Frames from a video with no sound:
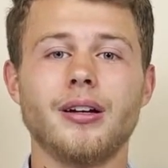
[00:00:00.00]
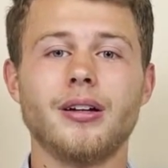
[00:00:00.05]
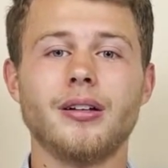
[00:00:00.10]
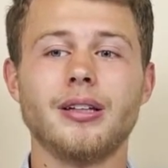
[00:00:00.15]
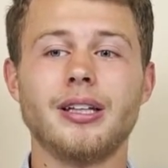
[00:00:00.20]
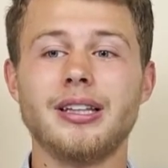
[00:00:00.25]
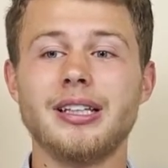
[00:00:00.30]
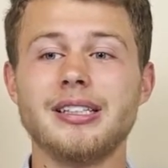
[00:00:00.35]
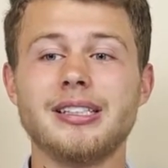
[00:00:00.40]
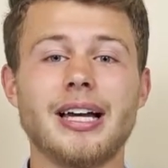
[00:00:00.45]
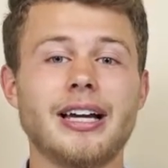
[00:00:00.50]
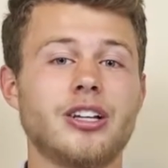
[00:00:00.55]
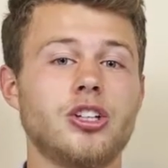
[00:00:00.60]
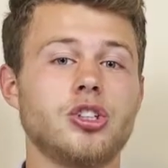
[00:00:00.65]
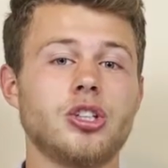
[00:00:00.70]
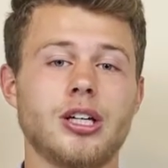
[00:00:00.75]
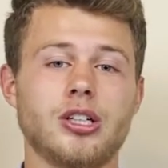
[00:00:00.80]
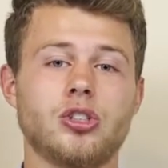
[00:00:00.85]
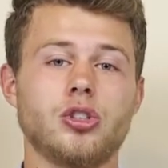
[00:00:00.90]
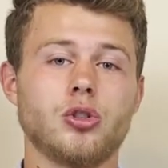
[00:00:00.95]
these
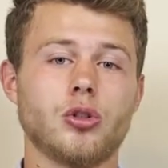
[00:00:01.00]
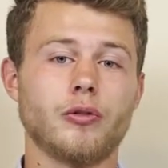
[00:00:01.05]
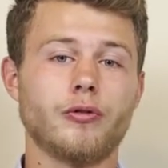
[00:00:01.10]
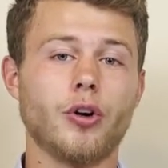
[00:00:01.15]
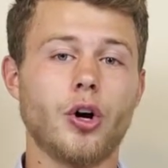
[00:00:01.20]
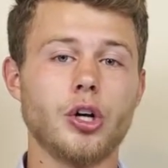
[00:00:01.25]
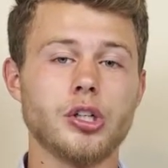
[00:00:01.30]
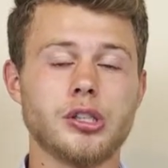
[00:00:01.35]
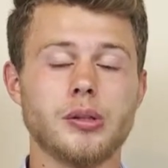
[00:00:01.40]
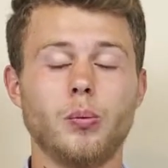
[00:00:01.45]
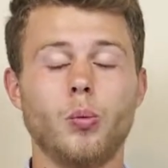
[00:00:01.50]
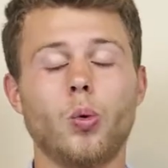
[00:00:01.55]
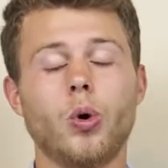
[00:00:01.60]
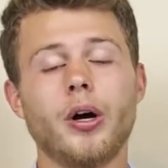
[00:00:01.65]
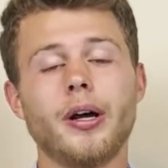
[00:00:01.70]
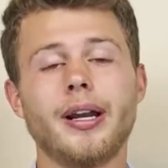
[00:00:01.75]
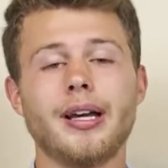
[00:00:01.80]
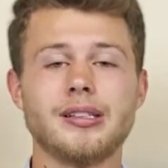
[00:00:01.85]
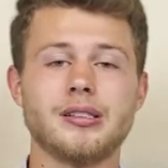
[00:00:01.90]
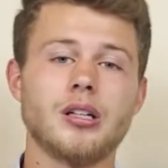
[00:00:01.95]
accusations are false, and
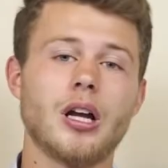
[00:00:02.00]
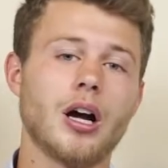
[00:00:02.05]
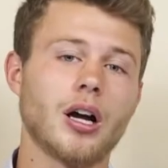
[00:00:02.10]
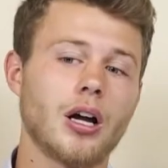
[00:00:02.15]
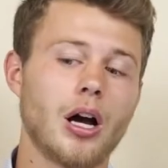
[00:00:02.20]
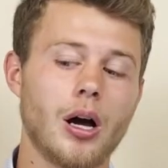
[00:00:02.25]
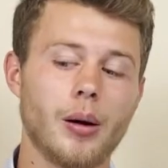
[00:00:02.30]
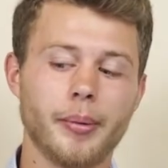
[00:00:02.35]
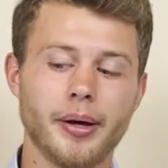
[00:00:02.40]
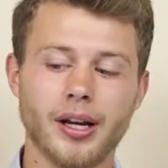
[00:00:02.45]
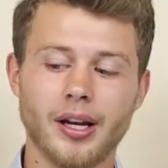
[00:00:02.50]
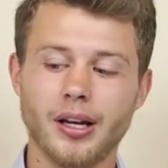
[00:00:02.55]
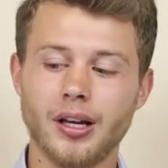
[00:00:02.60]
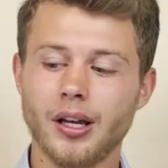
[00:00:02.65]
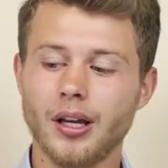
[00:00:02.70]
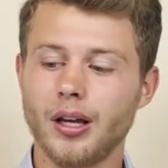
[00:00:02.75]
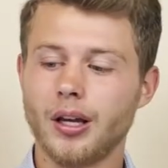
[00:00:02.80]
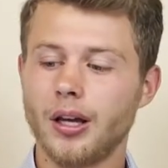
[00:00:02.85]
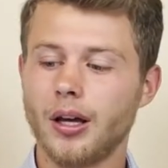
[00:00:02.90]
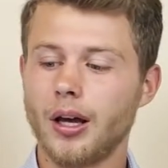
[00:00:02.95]
one has not commented.
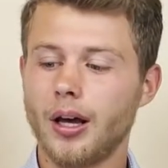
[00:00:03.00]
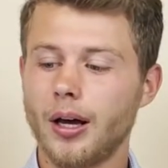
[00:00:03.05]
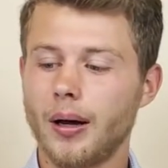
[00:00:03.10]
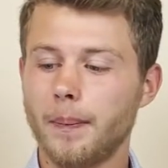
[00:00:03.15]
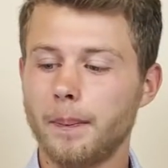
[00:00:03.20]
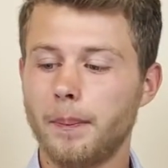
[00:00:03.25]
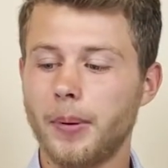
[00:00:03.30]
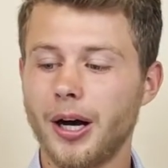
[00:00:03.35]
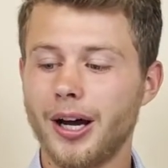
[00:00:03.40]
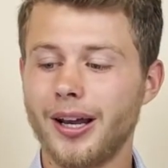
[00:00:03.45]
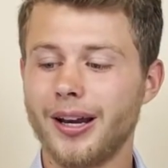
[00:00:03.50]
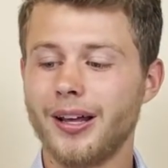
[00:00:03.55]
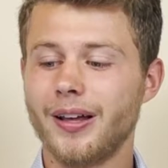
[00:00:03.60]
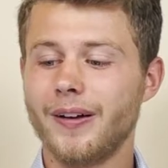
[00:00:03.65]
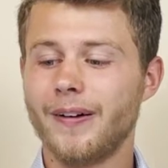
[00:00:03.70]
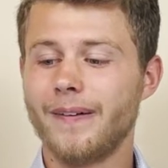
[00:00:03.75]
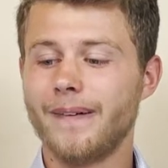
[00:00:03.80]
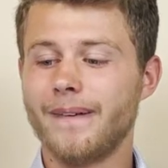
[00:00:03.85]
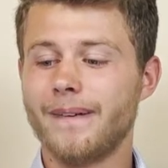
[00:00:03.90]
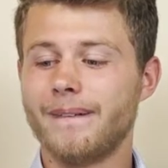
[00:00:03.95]
But
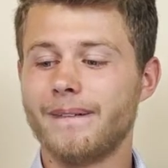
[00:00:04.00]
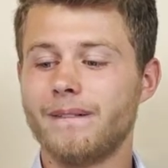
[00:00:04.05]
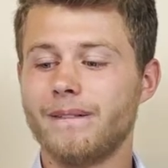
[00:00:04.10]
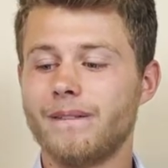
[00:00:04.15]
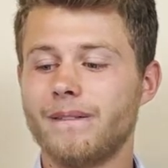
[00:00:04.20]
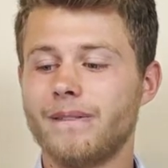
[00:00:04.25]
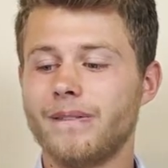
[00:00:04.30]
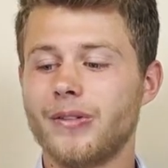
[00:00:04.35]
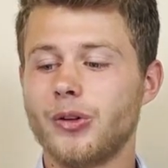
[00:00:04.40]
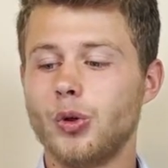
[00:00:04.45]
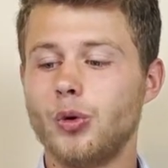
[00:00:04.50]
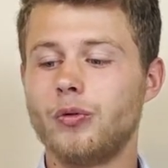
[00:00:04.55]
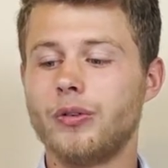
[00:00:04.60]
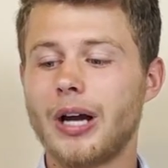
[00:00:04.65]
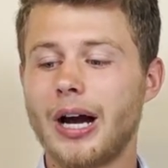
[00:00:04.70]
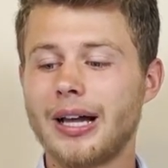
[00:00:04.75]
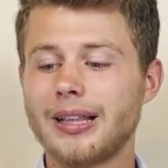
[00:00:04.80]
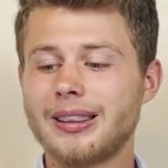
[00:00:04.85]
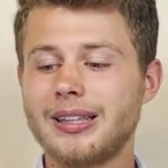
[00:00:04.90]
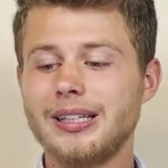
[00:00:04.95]
you've
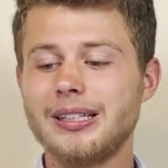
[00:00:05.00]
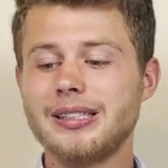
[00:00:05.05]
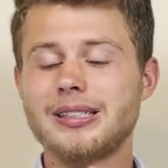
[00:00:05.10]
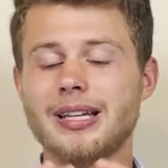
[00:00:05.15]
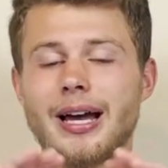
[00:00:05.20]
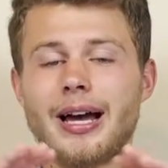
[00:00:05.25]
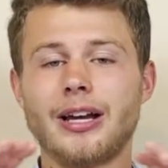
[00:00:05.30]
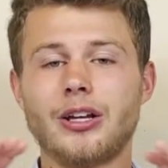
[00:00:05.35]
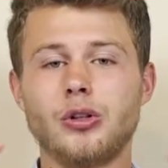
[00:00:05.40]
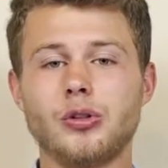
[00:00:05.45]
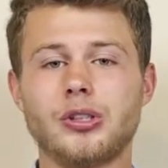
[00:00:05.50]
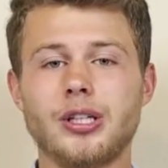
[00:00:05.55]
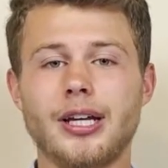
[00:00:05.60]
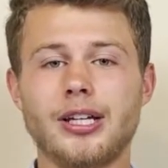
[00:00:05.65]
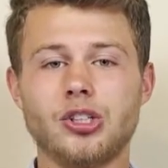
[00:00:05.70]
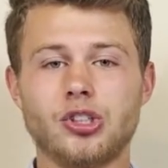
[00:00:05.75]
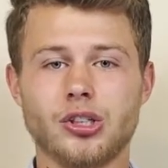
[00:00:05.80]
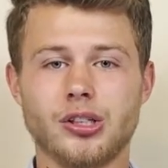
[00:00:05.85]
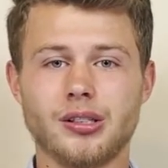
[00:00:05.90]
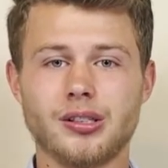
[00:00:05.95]
got these
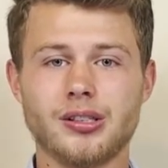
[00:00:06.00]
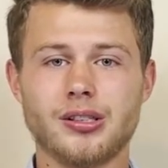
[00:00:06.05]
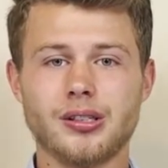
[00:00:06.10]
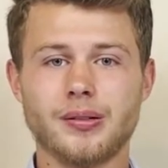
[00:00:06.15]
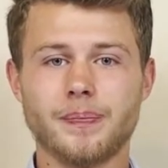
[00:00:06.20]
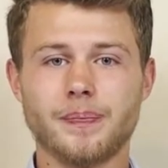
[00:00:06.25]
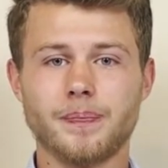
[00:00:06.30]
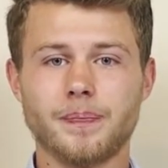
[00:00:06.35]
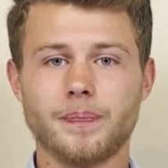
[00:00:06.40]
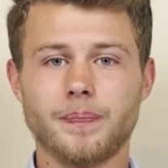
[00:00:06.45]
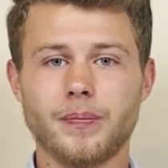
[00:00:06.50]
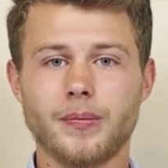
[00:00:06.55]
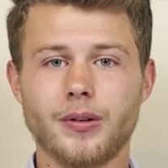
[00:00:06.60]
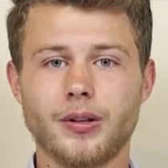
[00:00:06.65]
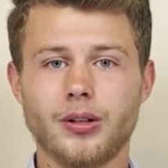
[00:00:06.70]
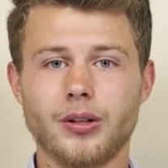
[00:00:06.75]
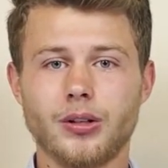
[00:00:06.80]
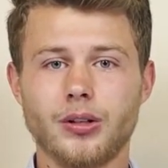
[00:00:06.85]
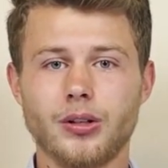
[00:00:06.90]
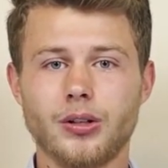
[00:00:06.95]
accusations
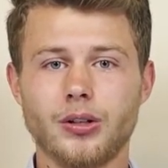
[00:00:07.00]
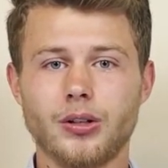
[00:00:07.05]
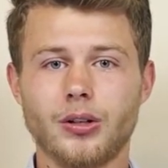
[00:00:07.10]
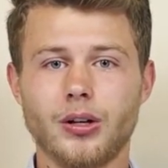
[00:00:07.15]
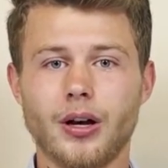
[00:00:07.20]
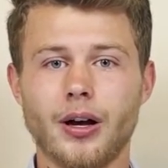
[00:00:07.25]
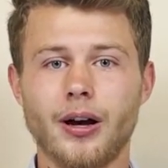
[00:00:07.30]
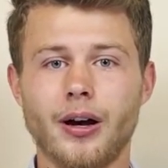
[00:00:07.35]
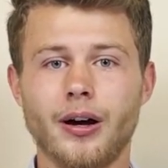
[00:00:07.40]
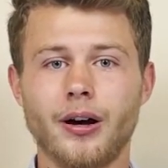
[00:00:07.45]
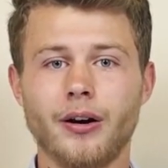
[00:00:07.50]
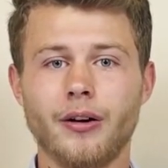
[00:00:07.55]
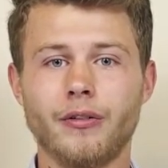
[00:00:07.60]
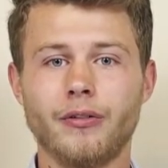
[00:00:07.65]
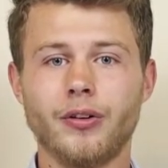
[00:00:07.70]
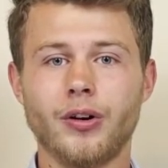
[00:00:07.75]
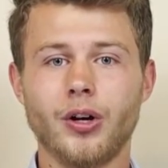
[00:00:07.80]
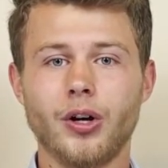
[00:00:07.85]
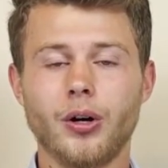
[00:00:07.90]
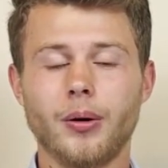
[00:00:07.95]
of
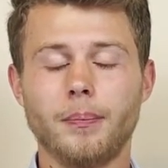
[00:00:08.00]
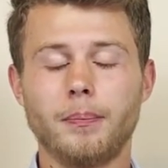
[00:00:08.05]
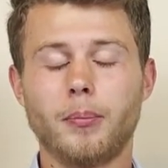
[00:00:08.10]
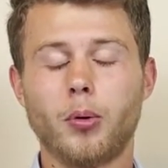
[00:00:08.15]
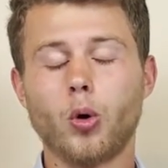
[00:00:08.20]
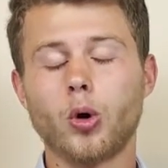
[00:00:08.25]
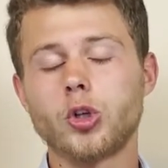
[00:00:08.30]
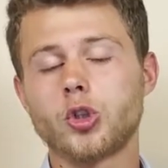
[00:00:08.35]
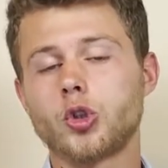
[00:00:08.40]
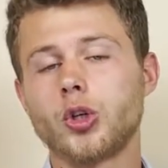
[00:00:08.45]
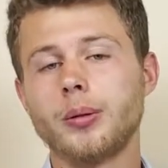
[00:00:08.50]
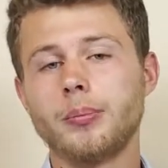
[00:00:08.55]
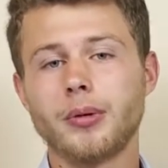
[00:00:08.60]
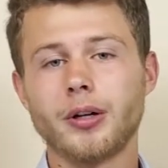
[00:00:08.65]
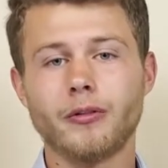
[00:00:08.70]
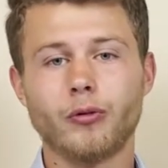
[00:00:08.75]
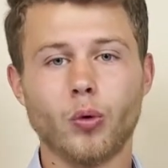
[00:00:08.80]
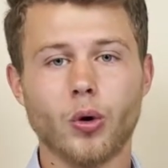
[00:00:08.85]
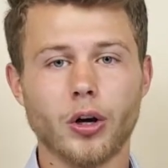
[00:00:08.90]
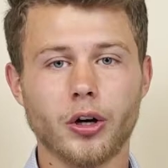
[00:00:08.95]
poor treatment
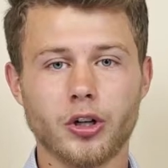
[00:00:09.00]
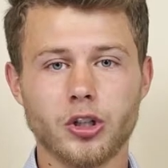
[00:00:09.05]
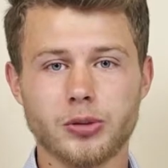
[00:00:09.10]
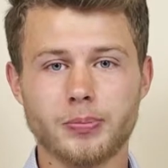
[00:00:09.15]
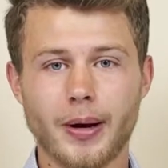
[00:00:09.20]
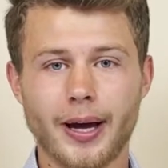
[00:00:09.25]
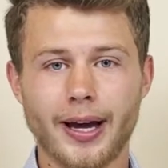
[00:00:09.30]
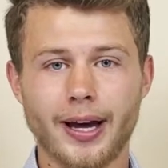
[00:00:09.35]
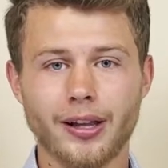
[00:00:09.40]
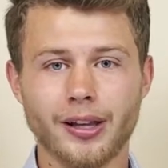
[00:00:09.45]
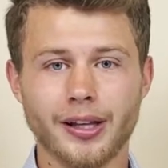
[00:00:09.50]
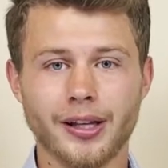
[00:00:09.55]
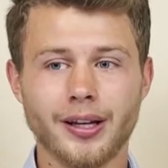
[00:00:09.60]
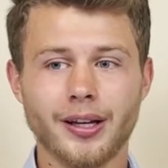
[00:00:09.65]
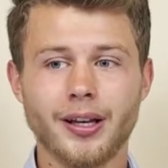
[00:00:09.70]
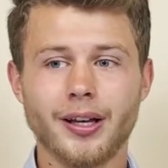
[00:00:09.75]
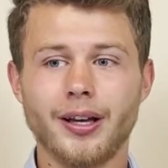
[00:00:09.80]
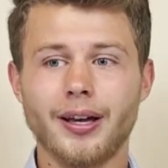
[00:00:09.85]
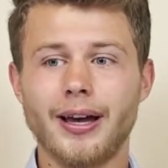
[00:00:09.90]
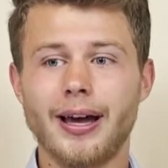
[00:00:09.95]
of workers by Ellen
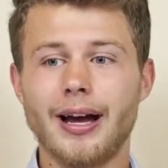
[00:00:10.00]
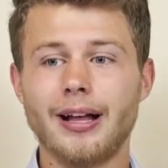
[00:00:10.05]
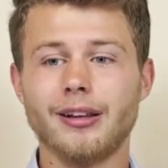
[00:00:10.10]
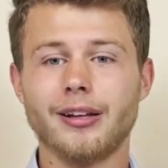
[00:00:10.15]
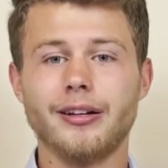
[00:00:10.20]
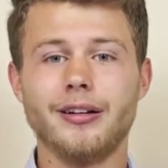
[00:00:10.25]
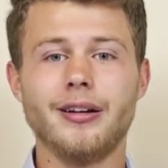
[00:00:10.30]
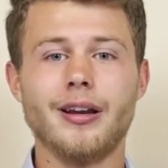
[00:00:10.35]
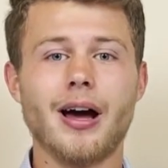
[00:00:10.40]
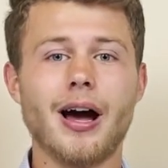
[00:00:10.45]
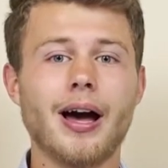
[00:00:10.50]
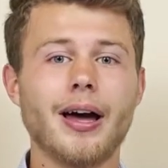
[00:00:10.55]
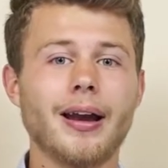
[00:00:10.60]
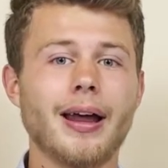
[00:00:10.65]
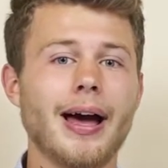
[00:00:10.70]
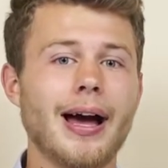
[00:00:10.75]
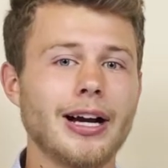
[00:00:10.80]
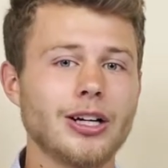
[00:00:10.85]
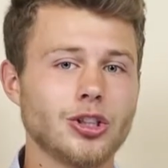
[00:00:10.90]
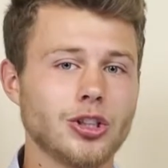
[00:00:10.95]
not
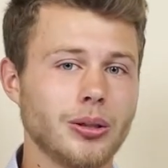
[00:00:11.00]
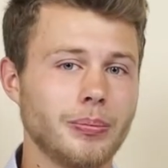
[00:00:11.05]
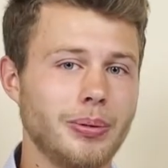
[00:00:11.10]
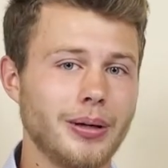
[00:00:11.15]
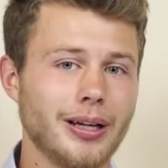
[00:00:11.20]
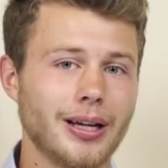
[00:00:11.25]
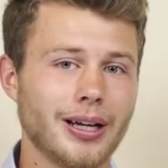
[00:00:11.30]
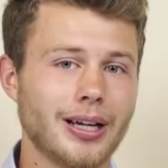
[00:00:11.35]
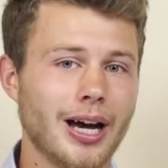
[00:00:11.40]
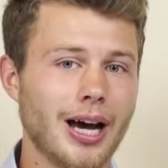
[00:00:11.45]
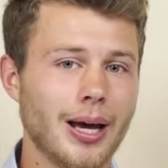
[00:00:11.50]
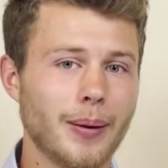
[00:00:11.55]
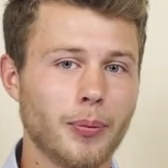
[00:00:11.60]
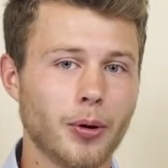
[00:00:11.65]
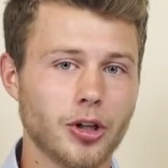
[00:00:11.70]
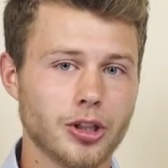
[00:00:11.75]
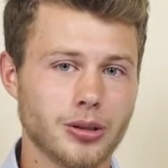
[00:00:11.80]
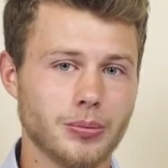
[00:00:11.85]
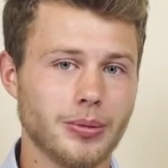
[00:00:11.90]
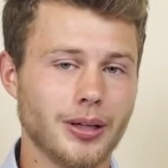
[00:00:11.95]
actually being a kind
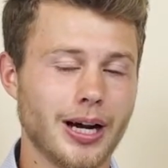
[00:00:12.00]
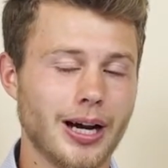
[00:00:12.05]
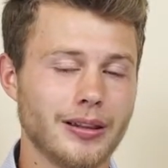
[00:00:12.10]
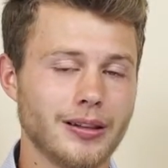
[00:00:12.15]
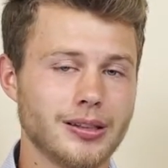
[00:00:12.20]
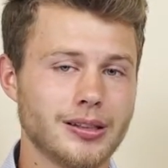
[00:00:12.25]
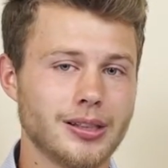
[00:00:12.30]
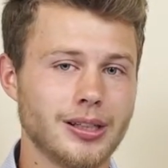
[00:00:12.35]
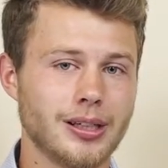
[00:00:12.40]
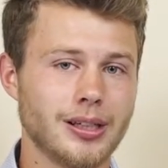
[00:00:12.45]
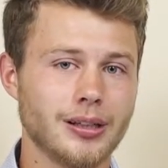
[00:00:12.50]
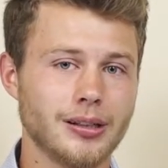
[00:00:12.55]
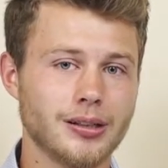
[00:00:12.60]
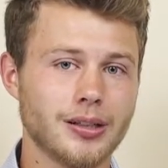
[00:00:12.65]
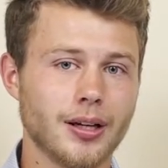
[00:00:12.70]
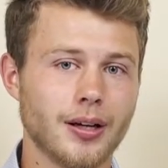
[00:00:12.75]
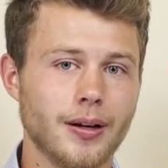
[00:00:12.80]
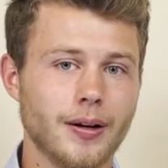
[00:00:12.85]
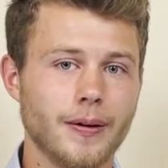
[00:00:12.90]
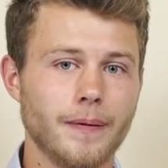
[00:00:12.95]
person behind the scenes,
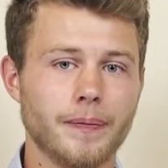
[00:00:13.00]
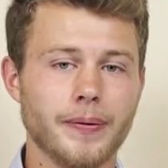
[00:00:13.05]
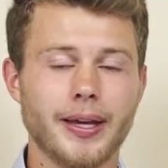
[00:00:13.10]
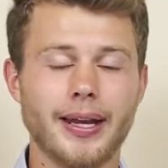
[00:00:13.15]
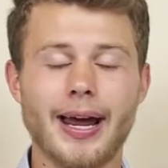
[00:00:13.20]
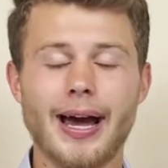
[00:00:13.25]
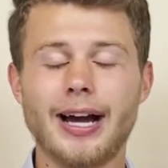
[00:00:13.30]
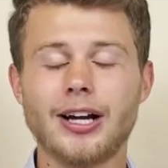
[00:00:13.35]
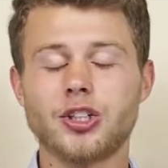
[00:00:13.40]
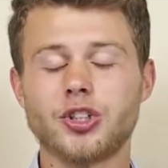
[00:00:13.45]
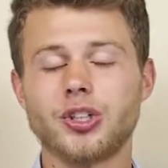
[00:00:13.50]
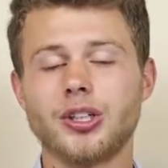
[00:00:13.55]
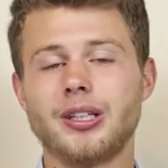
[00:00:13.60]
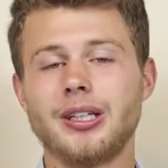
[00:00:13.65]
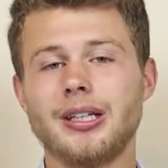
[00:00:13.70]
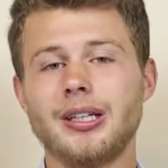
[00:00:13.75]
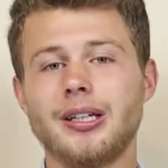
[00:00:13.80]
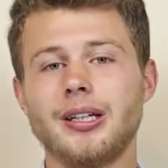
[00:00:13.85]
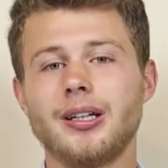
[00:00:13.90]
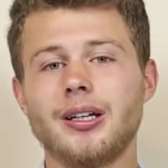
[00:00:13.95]
and actually
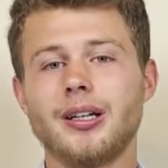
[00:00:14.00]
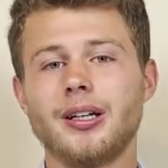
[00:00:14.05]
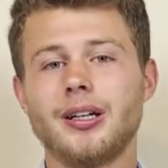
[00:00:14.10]
the